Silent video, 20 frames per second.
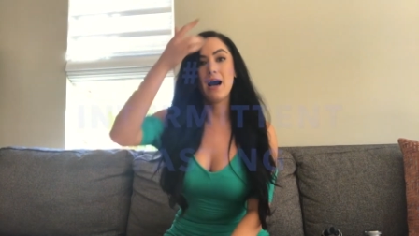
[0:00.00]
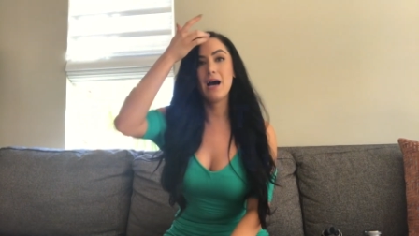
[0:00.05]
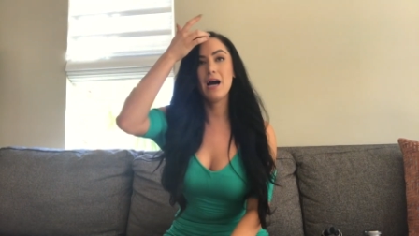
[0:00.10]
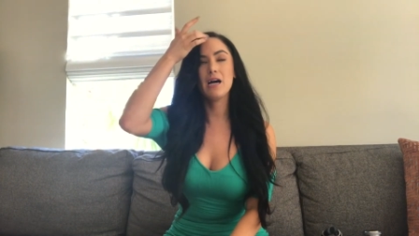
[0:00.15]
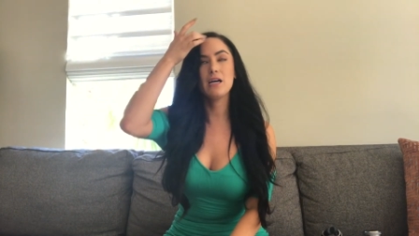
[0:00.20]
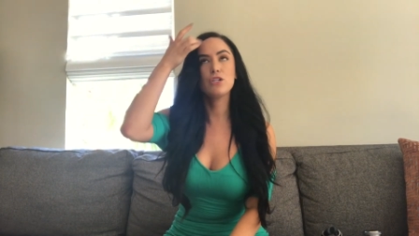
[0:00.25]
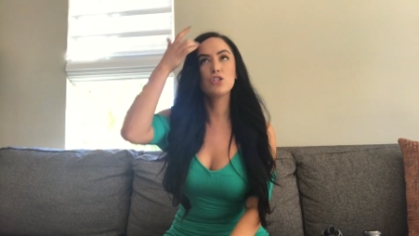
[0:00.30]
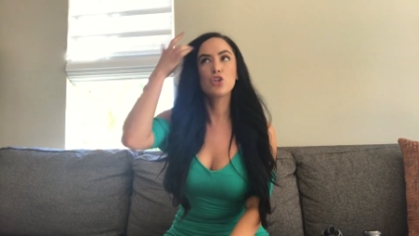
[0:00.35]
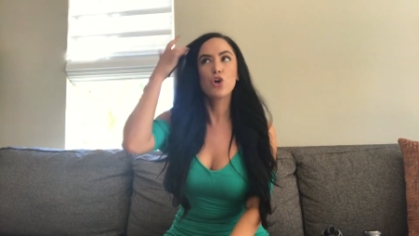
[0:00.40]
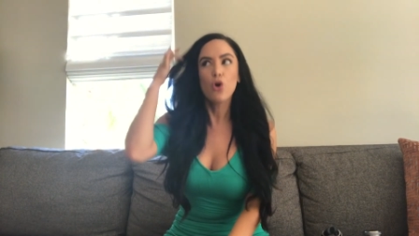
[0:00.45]

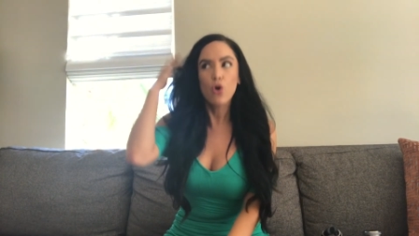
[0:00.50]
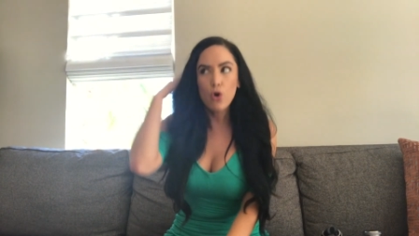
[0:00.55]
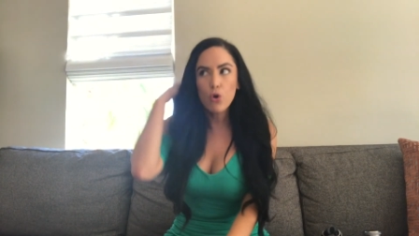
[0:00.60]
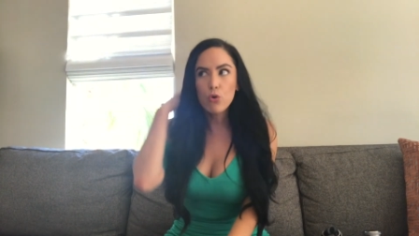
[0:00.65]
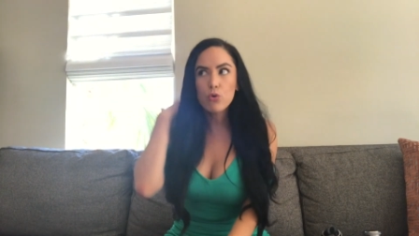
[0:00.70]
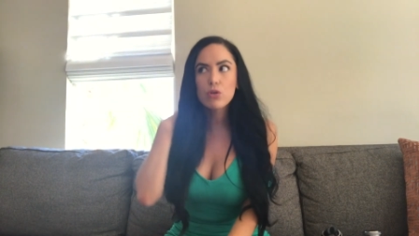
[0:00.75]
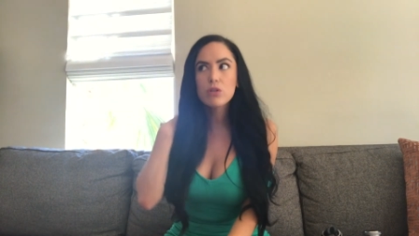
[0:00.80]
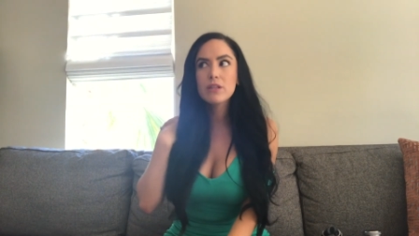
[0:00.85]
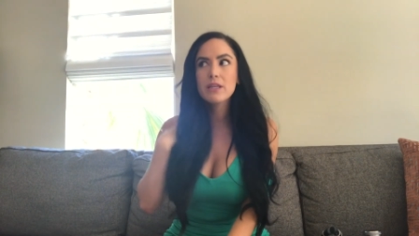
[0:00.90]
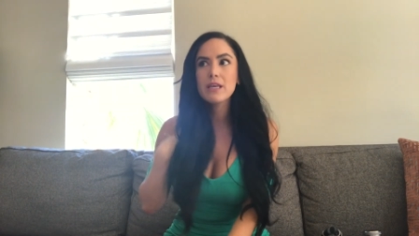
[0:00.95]
I
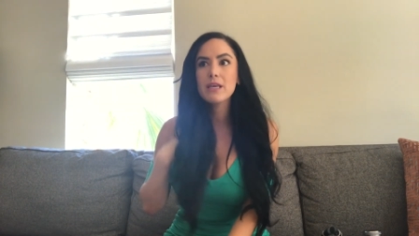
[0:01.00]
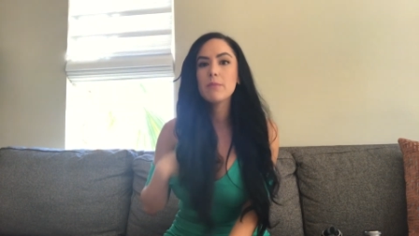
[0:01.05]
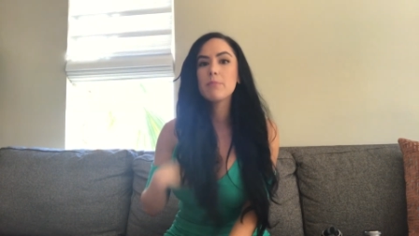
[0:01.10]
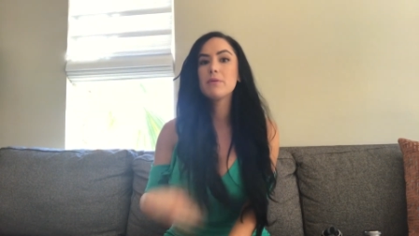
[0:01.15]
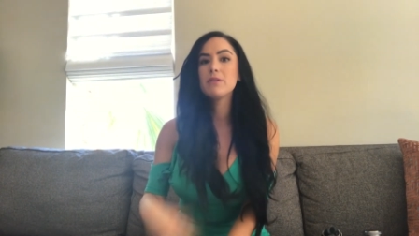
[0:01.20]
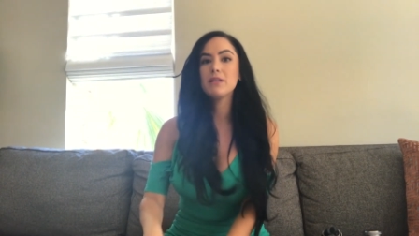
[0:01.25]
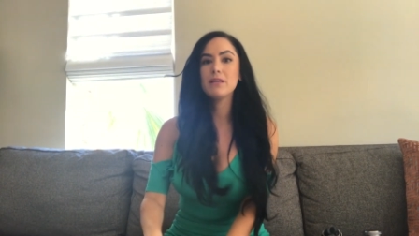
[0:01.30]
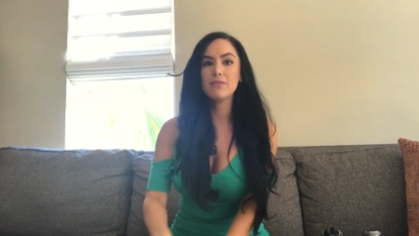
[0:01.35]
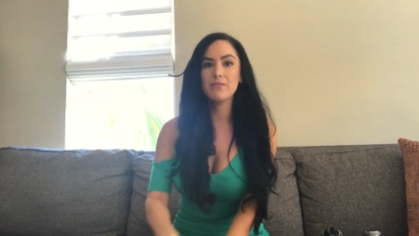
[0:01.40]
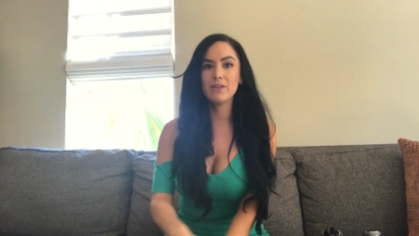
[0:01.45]
totally
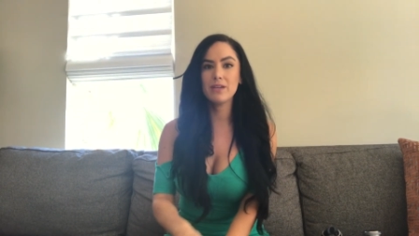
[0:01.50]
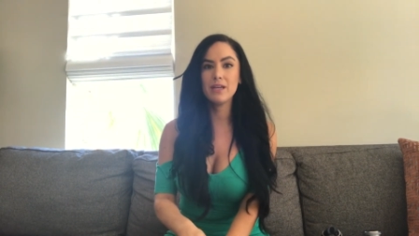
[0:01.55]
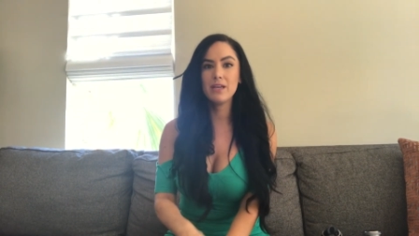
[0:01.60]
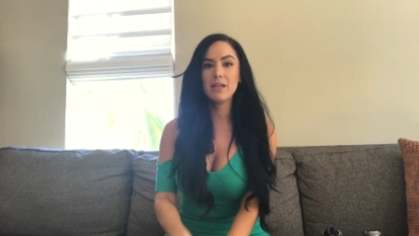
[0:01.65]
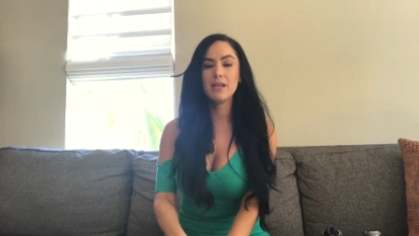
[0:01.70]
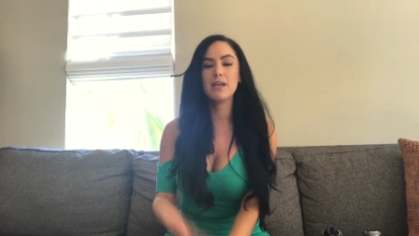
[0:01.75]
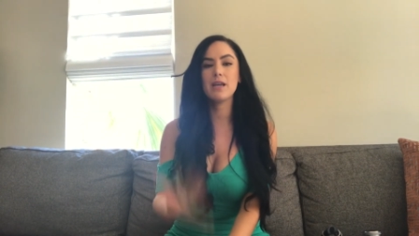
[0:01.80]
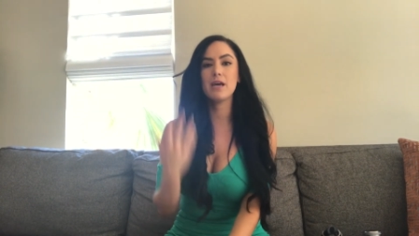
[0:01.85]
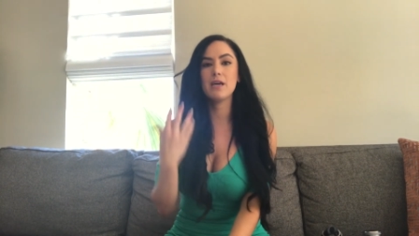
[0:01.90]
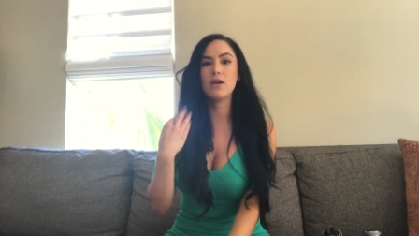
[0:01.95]
believe in
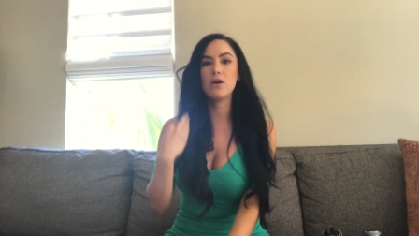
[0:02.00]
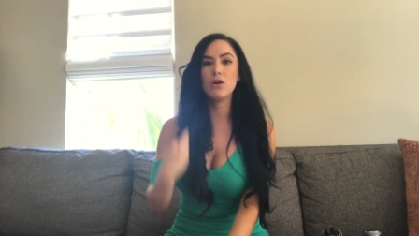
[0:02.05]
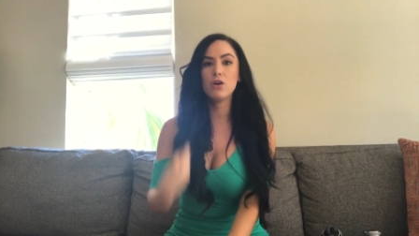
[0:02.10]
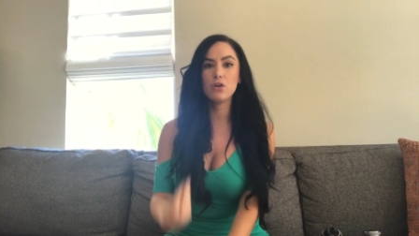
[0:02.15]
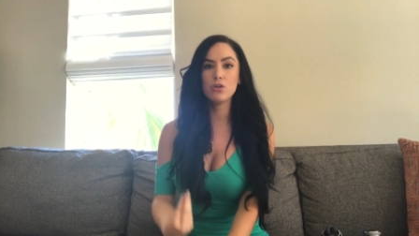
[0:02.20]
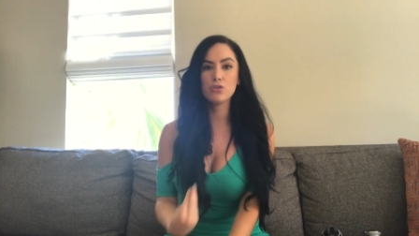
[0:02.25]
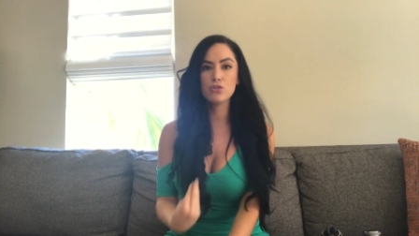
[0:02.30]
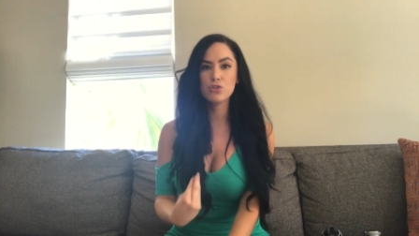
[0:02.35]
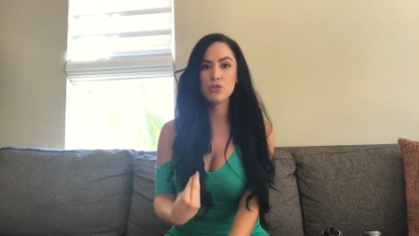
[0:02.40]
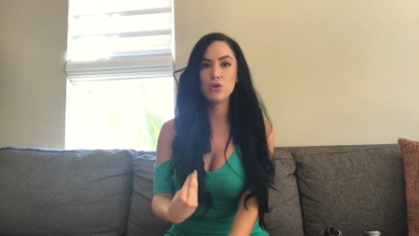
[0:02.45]
it, and I
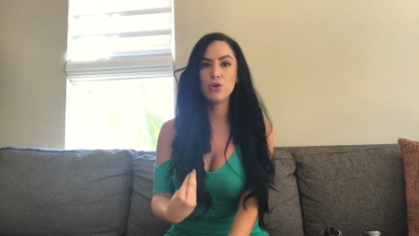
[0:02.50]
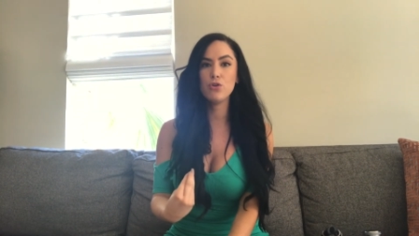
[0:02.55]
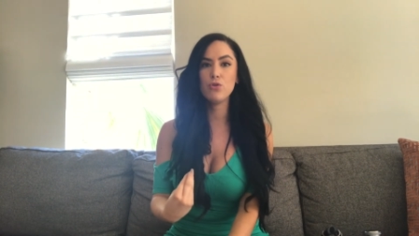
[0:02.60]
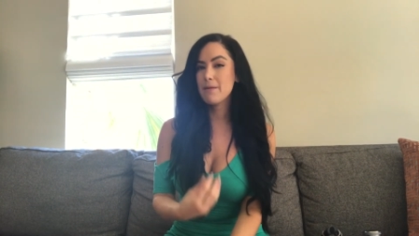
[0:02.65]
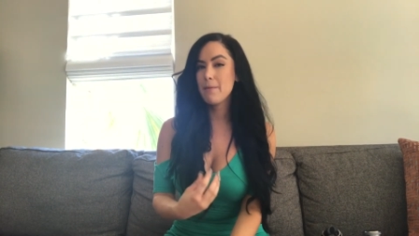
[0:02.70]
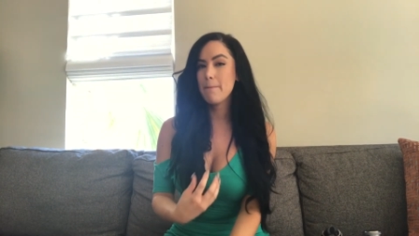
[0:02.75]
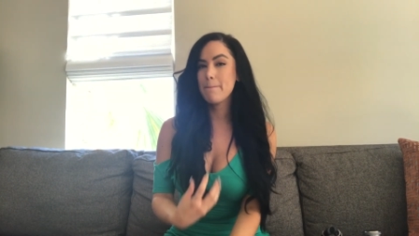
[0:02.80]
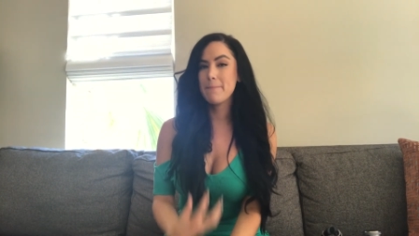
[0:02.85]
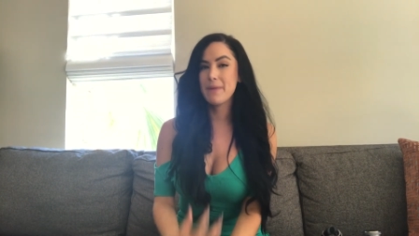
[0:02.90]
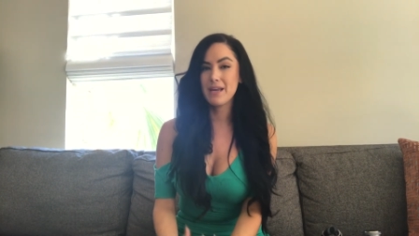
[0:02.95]
also
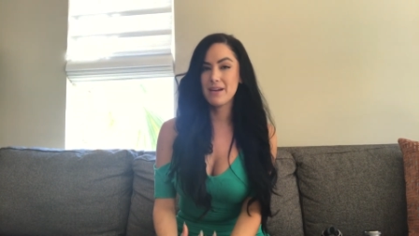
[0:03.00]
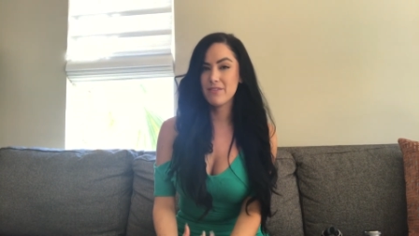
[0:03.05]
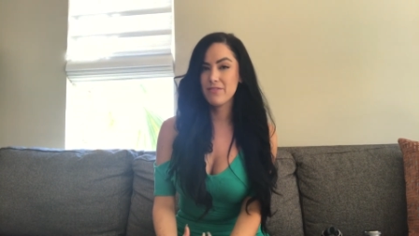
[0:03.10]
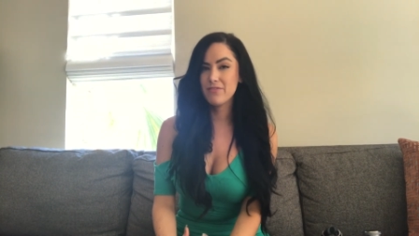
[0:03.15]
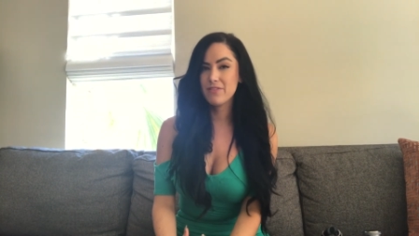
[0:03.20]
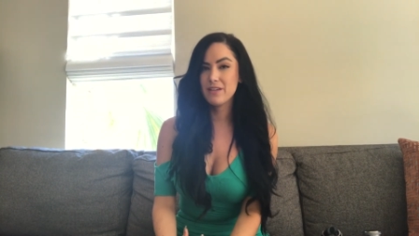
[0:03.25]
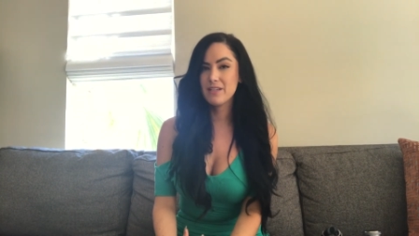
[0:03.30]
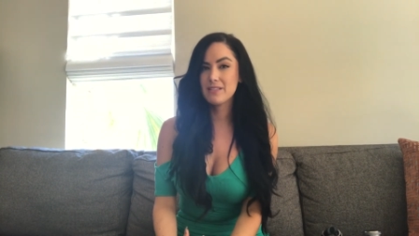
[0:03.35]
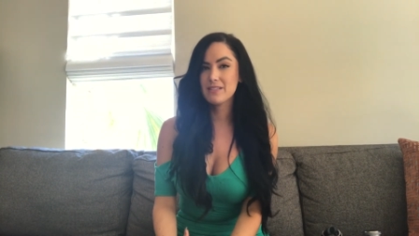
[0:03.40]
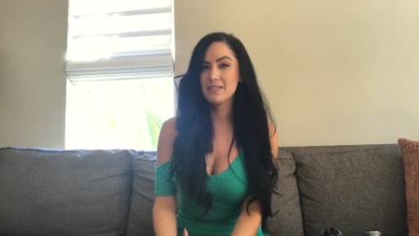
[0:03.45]

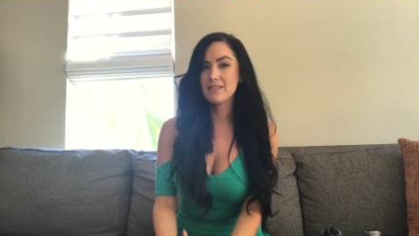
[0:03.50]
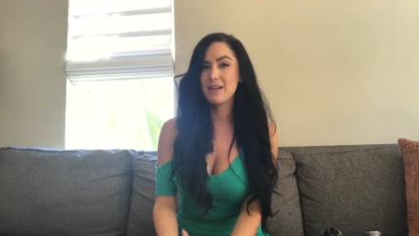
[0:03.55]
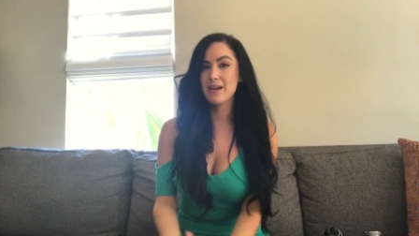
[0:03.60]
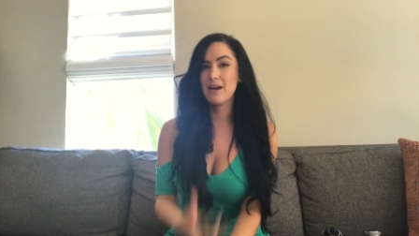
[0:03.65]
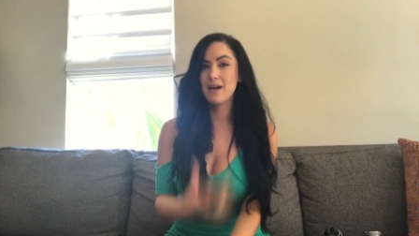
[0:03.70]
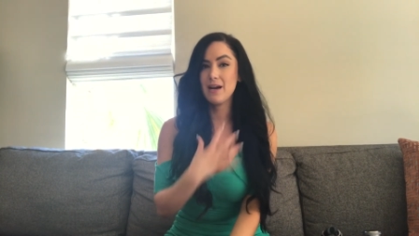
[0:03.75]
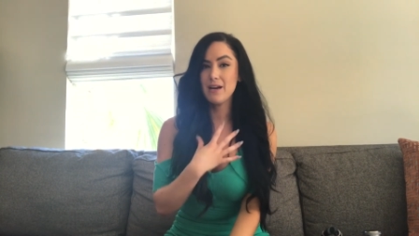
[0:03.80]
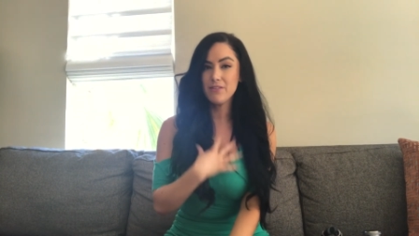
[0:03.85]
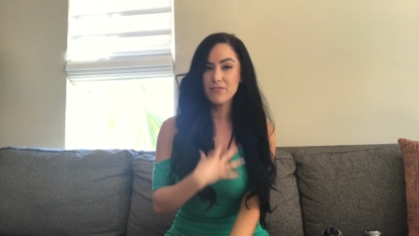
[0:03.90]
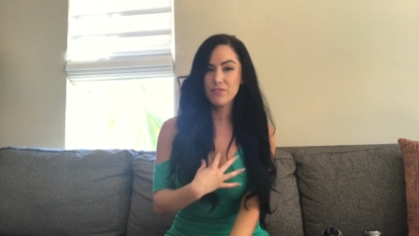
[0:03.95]
benefits that
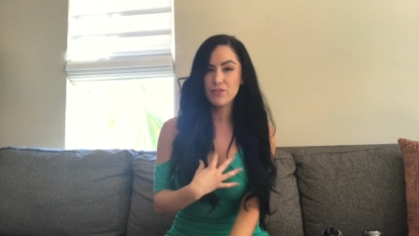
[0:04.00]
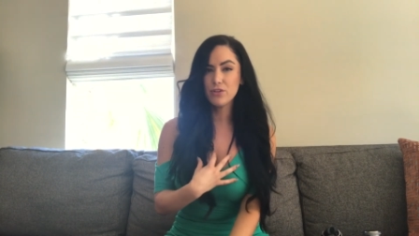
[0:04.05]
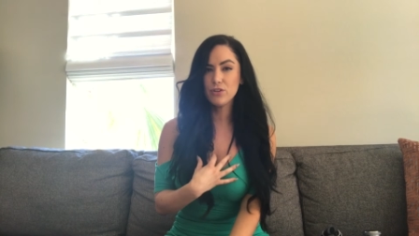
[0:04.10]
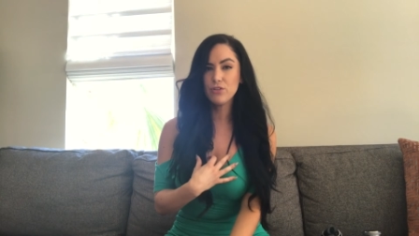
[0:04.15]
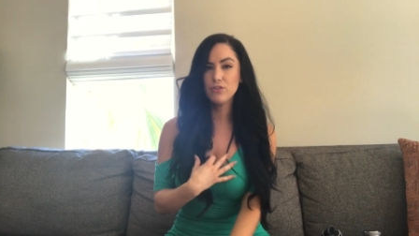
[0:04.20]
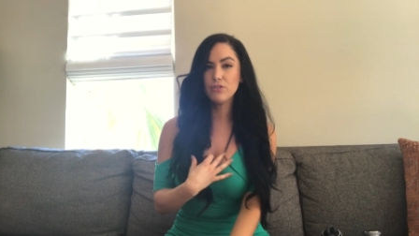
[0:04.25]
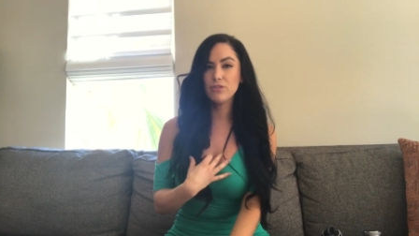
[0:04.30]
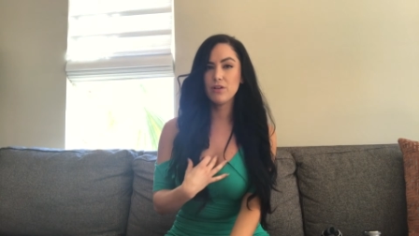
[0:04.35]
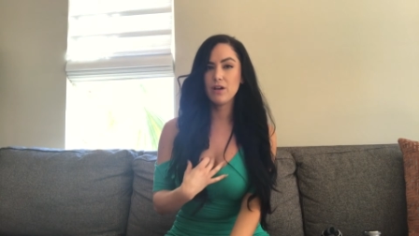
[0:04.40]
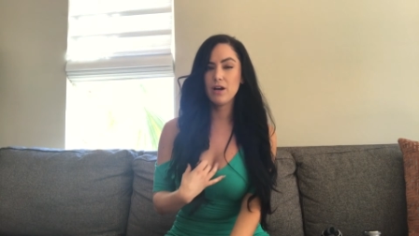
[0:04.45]
I
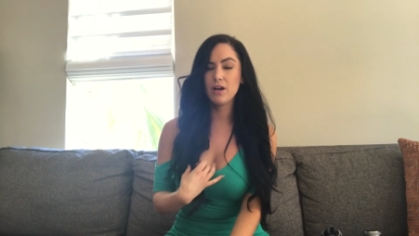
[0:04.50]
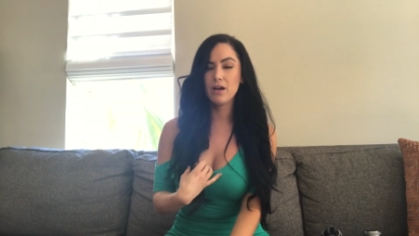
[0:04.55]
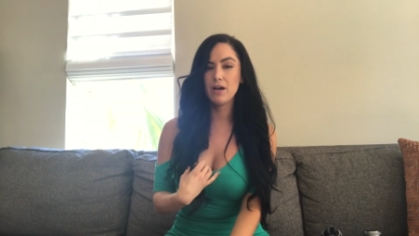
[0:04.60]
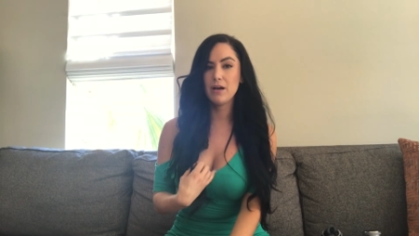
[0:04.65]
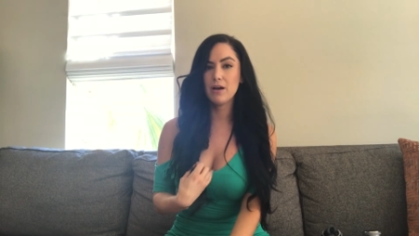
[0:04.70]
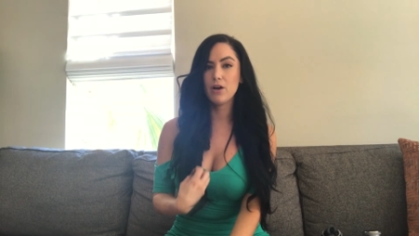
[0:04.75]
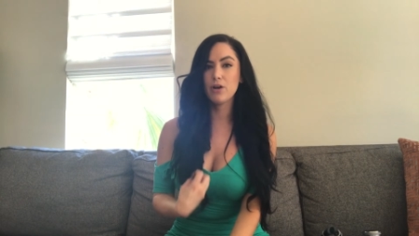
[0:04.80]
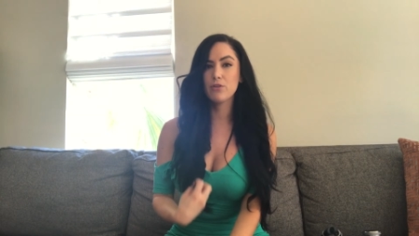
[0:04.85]
feel uh,